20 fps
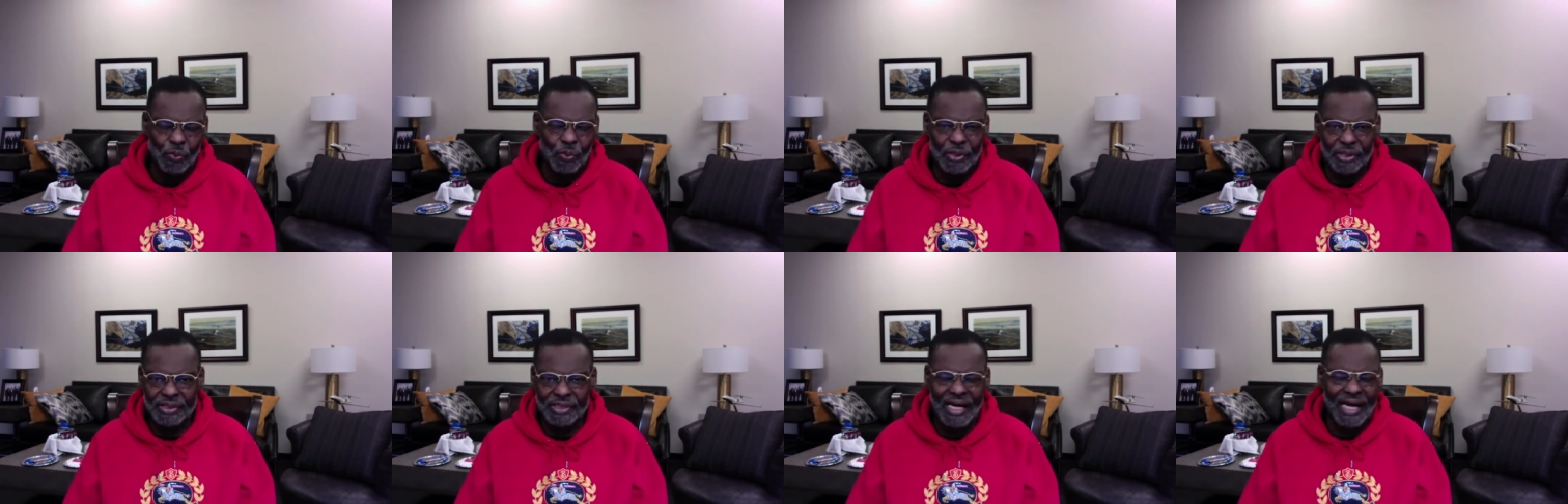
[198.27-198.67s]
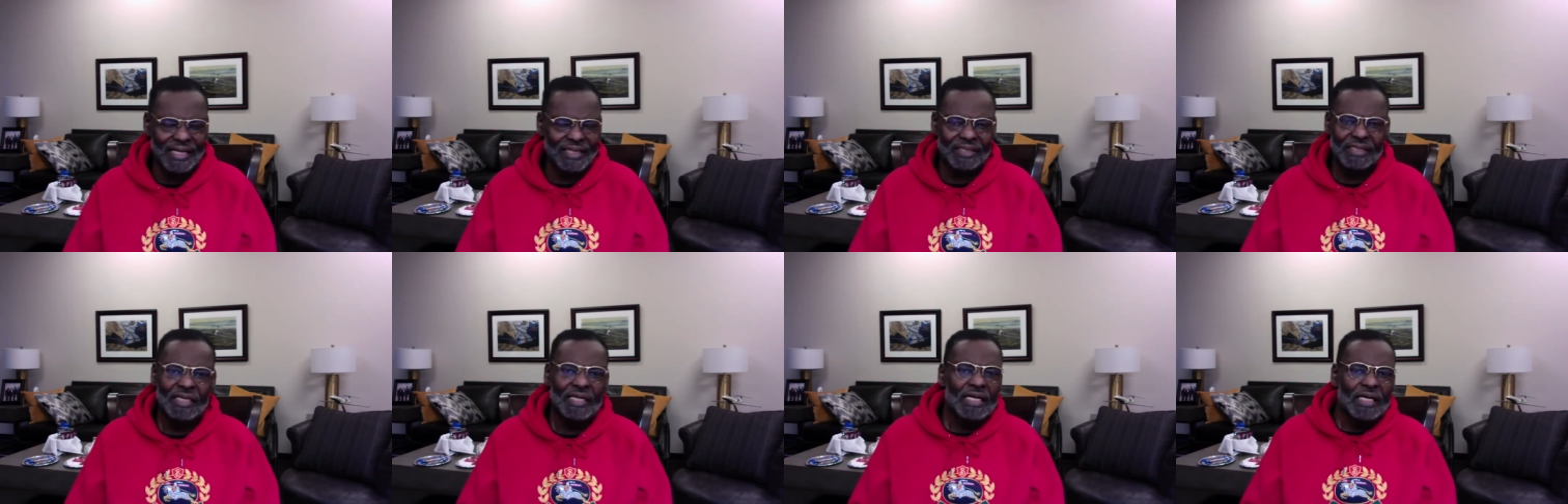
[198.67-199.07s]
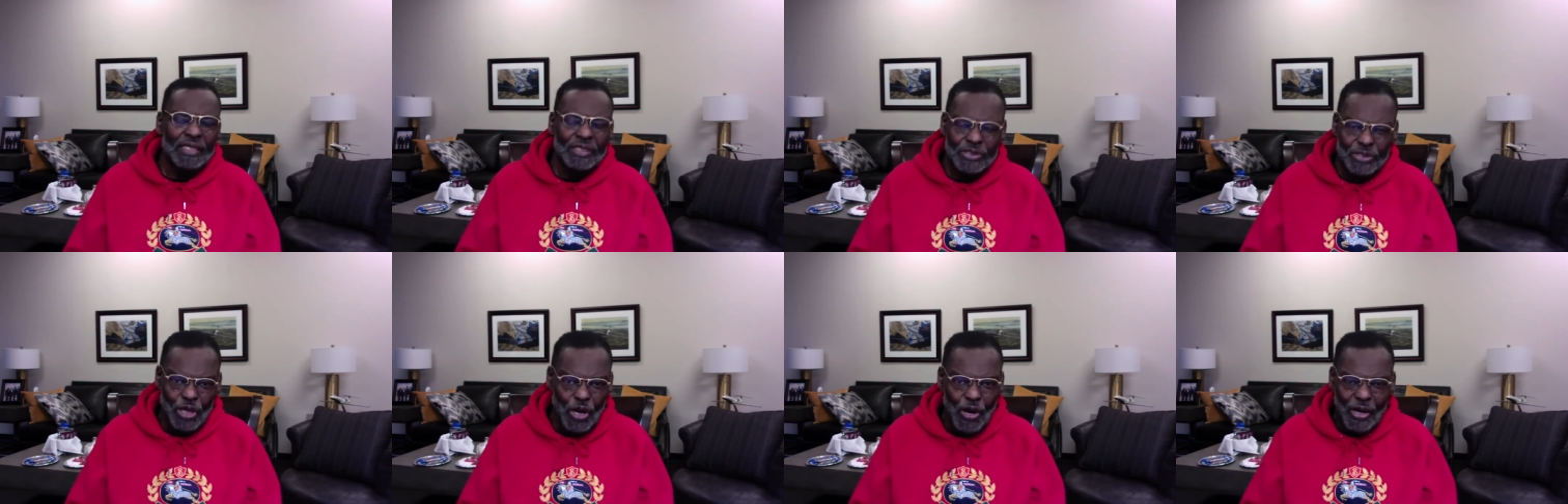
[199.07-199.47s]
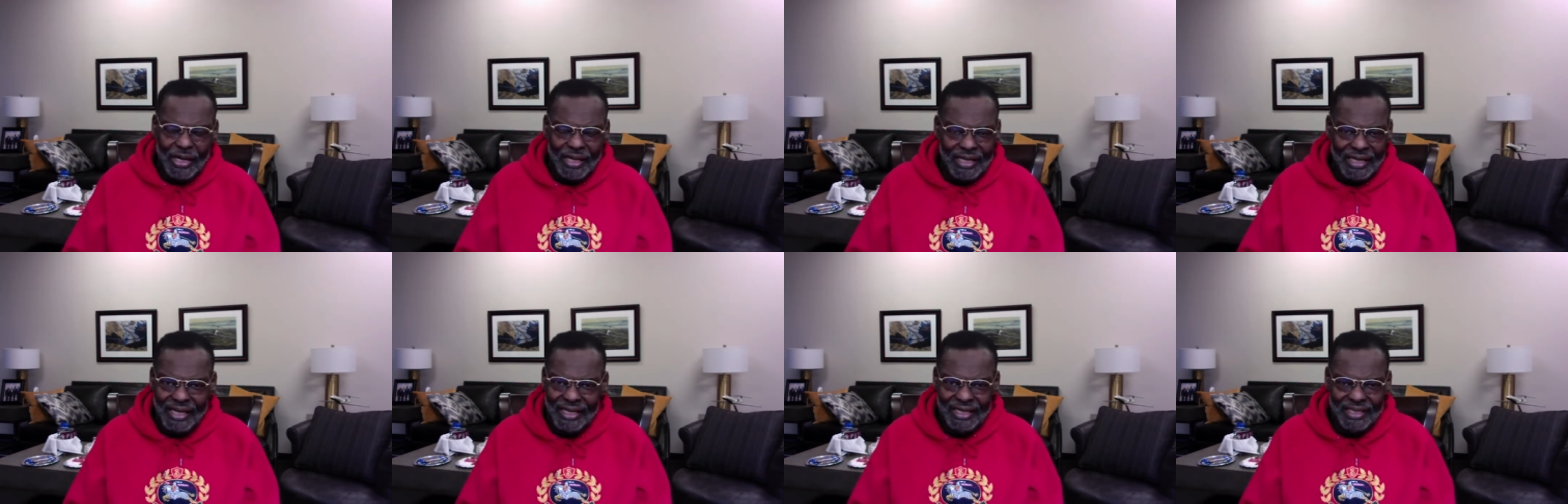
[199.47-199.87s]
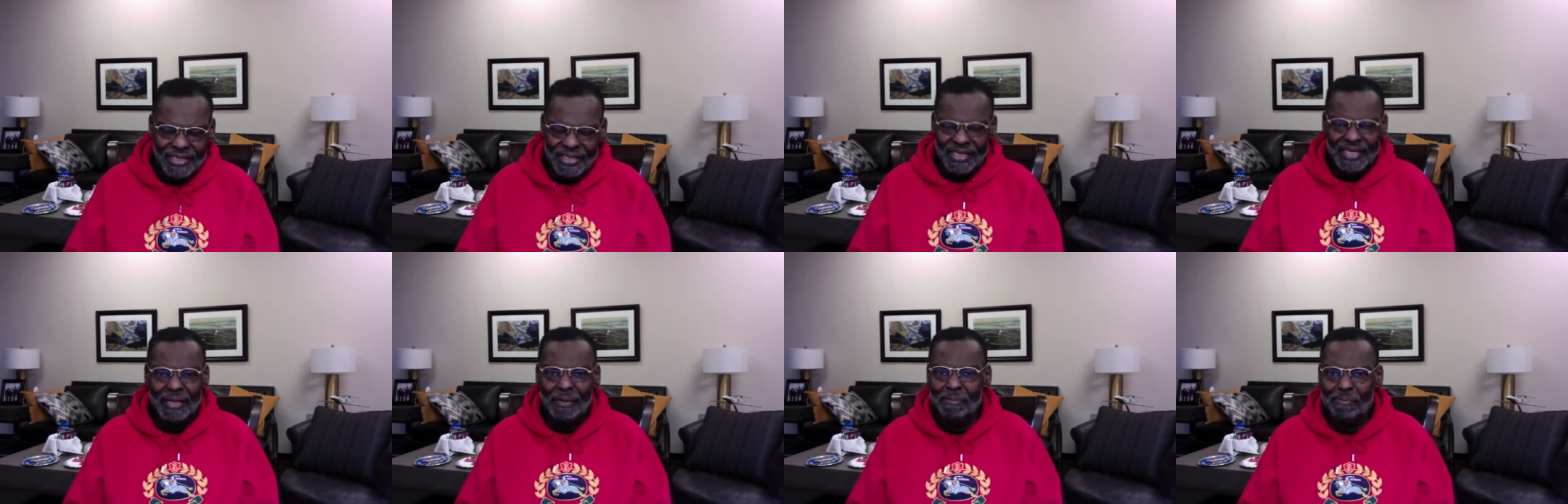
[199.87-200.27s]
We're not talking
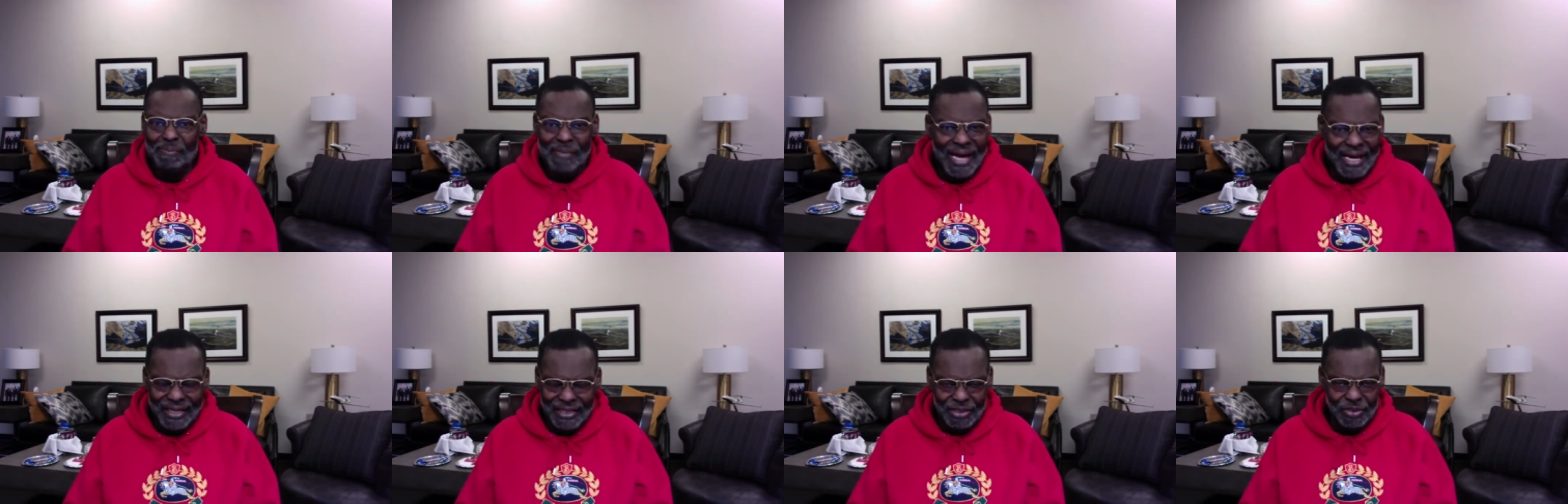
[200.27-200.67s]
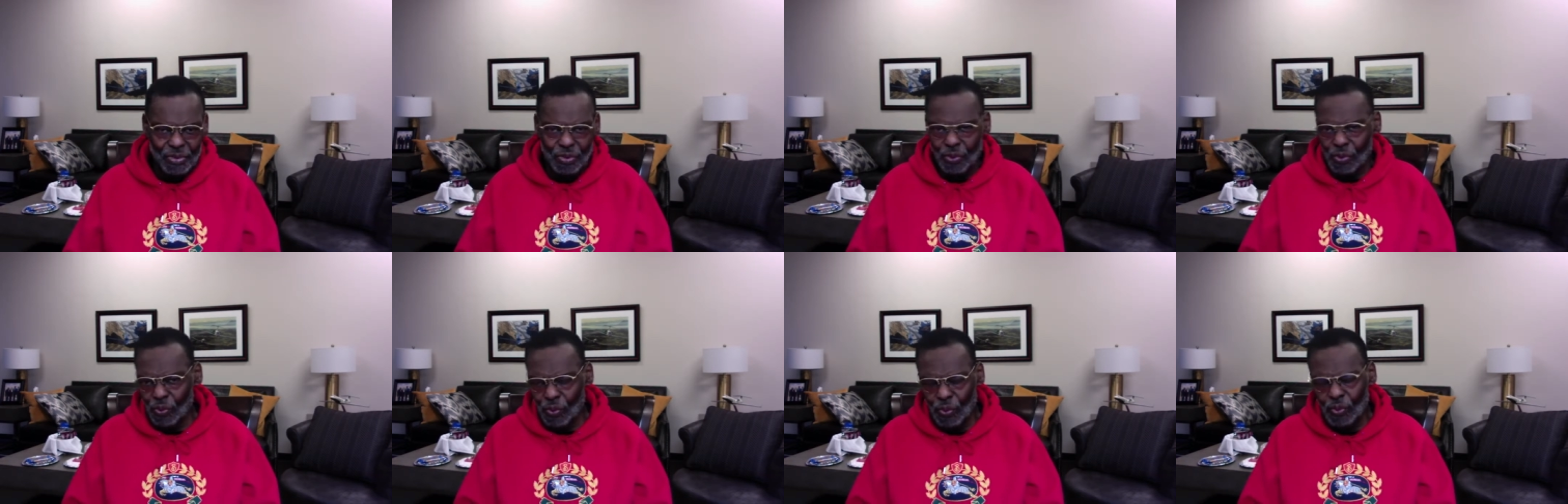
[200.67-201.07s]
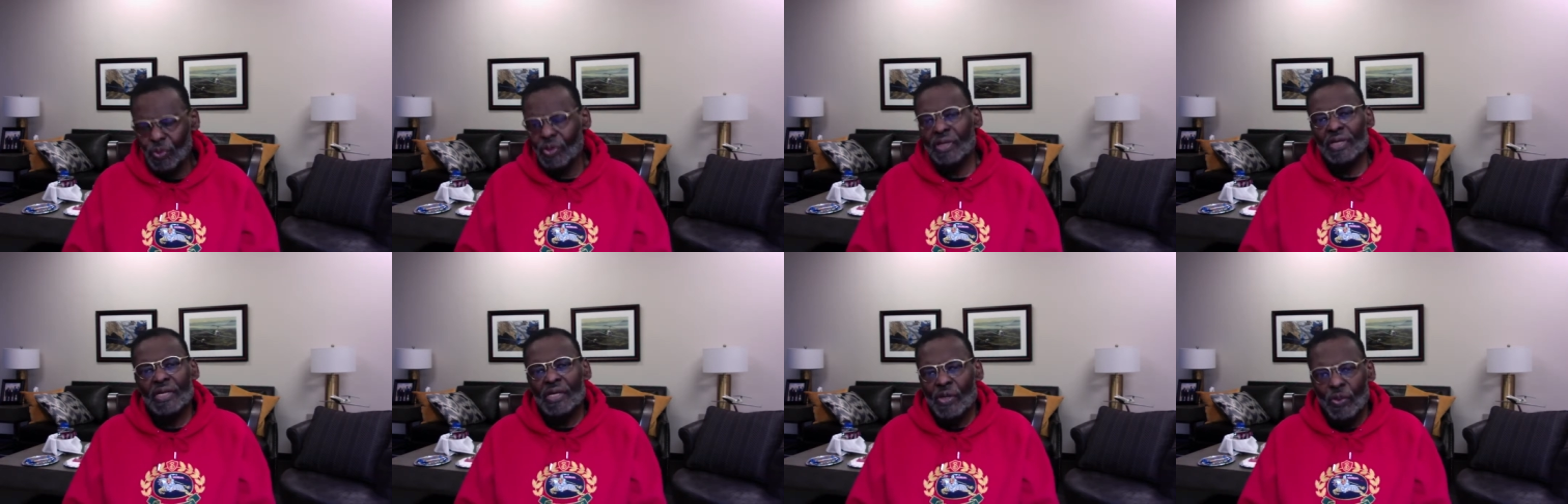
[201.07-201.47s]
anything medical.